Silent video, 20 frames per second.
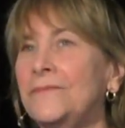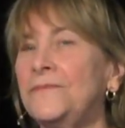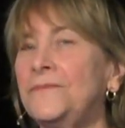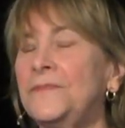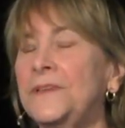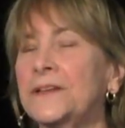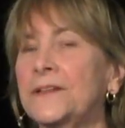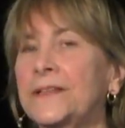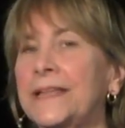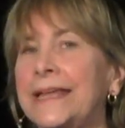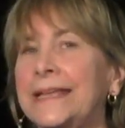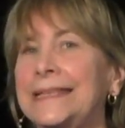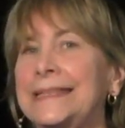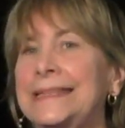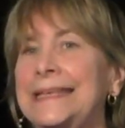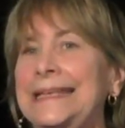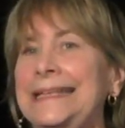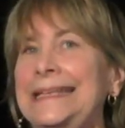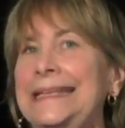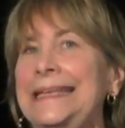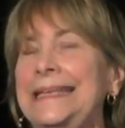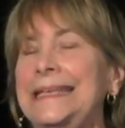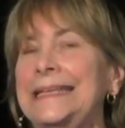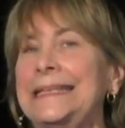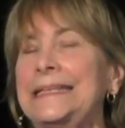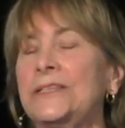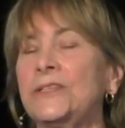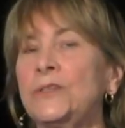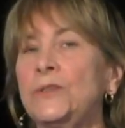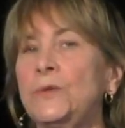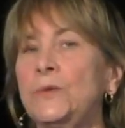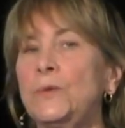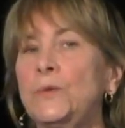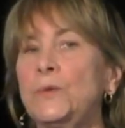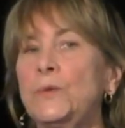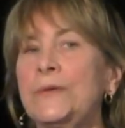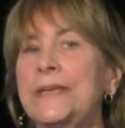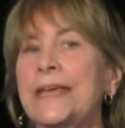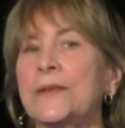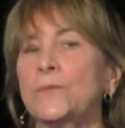feel like they need
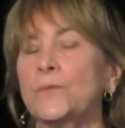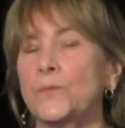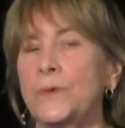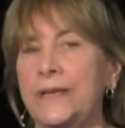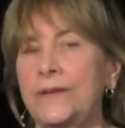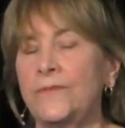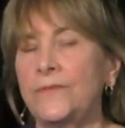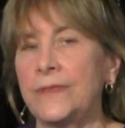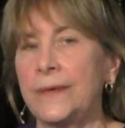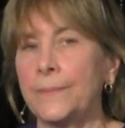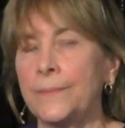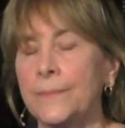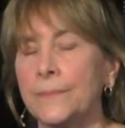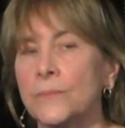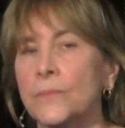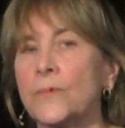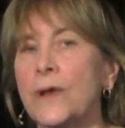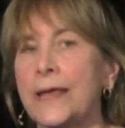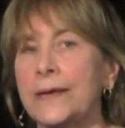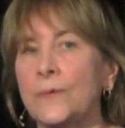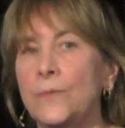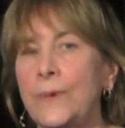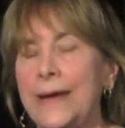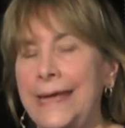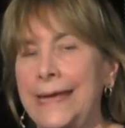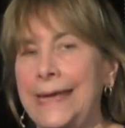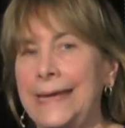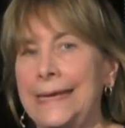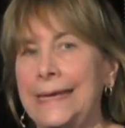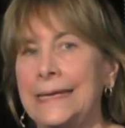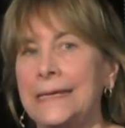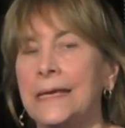to get rid of them right away.